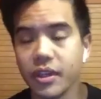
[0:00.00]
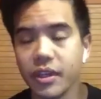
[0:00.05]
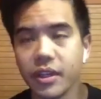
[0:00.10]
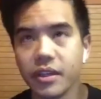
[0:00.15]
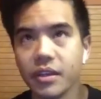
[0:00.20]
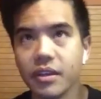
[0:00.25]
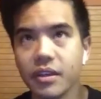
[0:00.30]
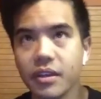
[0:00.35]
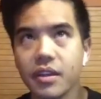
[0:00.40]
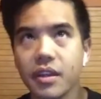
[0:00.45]

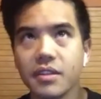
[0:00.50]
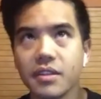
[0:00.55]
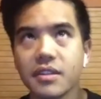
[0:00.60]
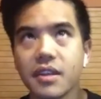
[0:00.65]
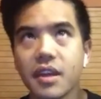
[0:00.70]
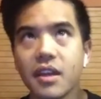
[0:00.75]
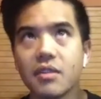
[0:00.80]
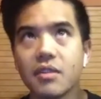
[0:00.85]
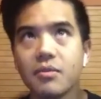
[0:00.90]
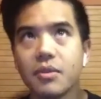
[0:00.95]
And that's
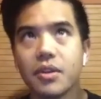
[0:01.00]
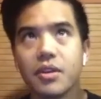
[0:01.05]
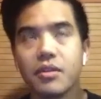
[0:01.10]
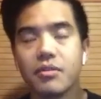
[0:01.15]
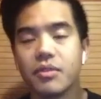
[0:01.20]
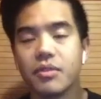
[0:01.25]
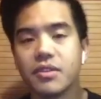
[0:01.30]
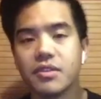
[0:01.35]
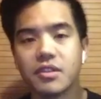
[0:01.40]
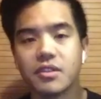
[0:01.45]
kind of one of the
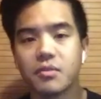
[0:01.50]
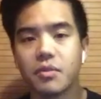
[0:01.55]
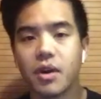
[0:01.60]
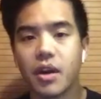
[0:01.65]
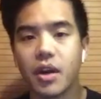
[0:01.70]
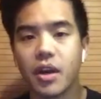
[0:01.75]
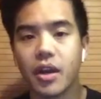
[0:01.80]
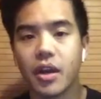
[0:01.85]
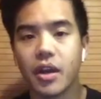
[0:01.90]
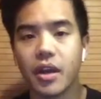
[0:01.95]
reasons
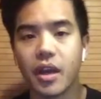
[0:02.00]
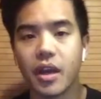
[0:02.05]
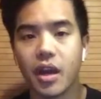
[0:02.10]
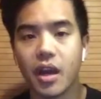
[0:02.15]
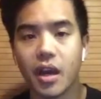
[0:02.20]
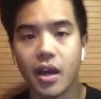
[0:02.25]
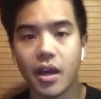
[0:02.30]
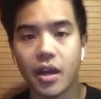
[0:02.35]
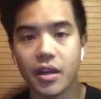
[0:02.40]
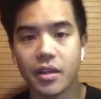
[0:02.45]
why
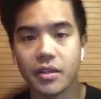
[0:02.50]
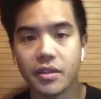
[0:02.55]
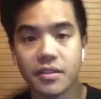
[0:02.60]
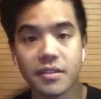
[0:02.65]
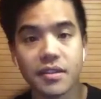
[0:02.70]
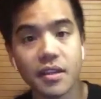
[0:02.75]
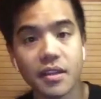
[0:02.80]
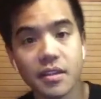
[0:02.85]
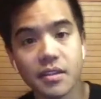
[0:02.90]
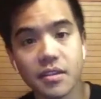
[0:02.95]
I
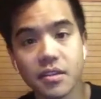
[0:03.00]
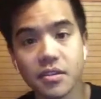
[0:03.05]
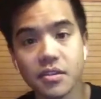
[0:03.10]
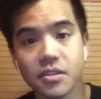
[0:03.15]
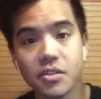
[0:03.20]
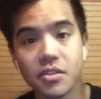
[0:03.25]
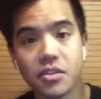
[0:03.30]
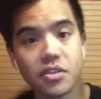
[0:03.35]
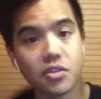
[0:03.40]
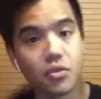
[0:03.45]
decided to
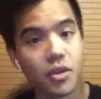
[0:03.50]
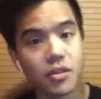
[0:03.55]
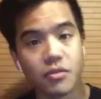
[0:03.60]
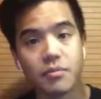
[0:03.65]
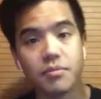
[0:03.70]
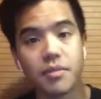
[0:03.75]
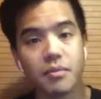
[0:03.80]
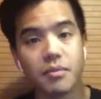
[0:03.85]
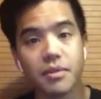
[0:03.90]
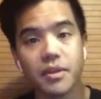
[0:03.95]
join
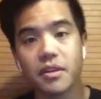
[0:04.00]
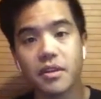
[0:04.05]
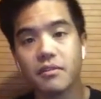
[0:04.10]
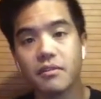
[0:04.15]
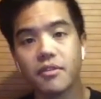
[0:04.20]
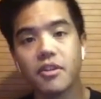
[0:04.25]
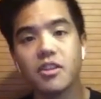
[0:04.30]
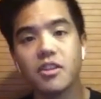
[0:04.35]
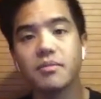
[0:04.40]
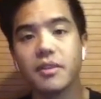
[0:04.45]
Republic in the
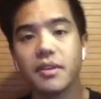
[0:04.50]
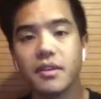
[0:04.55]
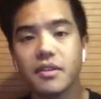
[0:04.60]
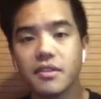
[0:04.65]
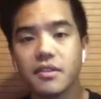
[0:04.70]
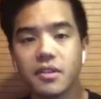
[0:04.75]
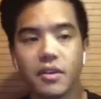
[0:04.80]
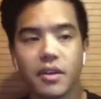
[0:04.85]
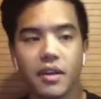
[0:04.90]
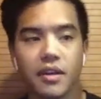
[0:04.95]
first place.
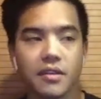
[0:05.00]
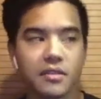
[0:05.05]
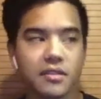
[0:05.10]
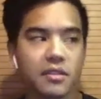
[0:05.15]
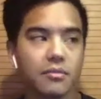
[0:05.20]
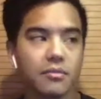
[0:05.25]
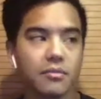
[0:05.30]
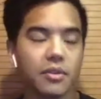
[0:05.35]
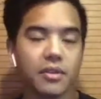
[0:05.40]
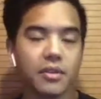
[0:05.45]
You know, as
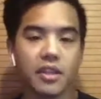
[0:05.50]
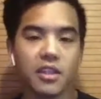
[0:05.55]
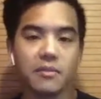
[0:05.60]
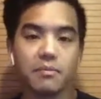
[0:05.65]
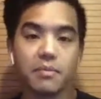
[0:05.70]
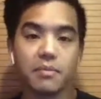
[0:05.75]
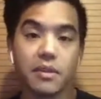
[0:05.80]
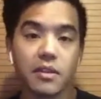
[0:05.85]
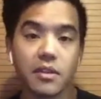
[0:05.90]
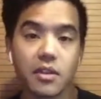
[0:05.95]
someone that's
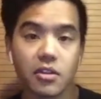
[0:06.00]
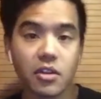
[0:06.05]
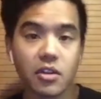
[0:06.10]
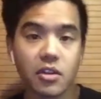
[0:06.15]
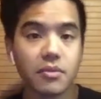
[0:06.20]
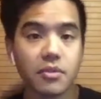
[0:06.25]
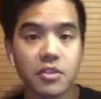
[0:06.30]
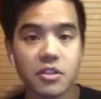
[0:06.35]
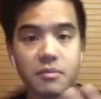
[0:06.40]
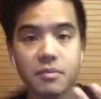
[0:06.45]
been in the
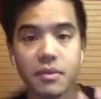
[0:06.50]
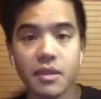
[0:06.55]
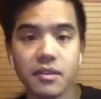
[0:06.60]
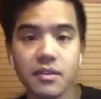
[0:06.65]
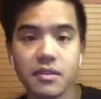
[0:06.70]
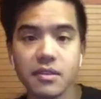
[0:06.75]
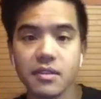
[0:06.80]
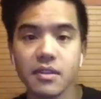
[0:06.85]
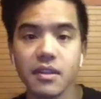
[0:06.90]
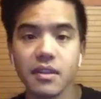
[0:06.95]
crypto
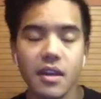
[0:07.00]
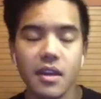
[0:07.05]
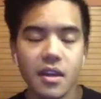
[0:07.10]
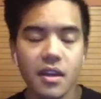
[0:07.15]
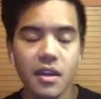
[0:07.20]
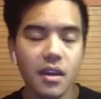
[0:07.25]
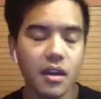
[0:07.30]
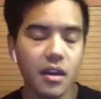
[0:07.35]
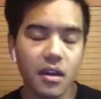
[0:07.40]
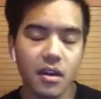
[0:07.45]
space
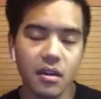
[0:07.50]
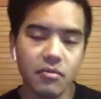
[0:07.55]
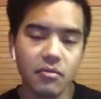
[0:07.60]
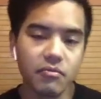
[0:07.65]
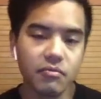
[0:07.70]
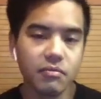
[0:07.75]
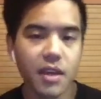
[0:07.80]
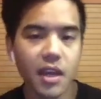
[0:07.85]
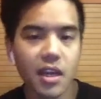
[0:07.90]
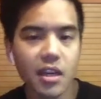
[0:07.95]
um,
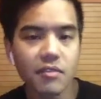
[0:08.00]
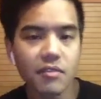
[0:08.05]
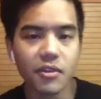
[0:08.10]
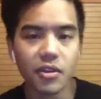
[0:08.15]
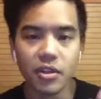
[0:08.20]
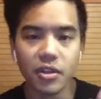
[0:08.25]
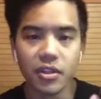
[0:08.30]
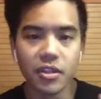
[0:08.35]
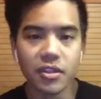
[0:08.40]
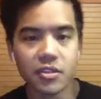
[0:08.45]
kind of
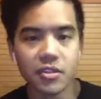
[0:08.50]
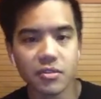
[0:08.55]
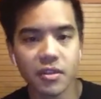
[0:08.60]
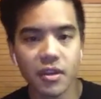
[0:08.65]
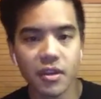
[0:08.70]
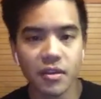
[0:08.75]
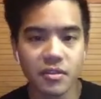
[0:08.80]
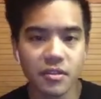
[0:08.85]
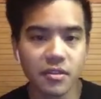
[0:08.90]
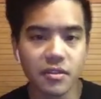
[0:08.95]
early
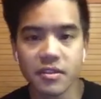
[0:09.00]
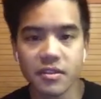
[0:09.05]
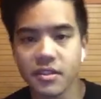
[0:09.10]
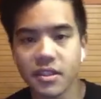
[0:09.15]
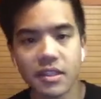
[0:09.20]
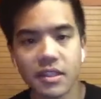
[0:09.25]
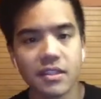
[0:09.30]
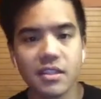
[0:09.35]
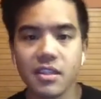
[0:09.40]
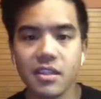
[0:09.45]

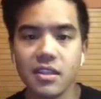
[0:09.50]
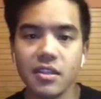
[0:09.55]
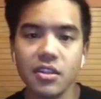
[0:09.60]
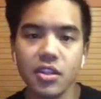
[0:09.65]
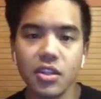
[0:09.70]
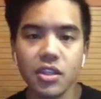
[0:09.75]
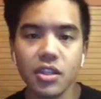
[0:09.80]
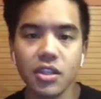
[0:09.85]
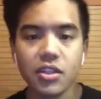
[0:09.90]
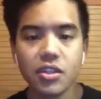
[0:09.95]
2016
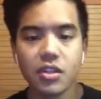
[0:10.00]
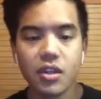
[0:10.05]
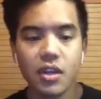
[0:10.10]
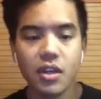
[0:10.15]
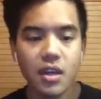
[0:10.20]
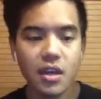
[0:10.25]
ish,